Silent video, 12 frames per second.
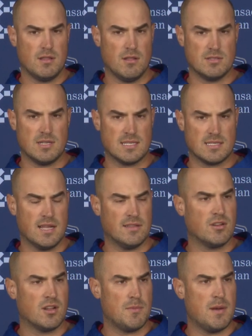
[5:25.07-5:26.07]
those guys kind of
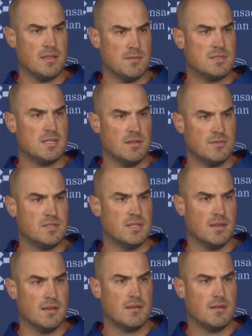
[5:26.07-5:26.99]
took it upon themselves to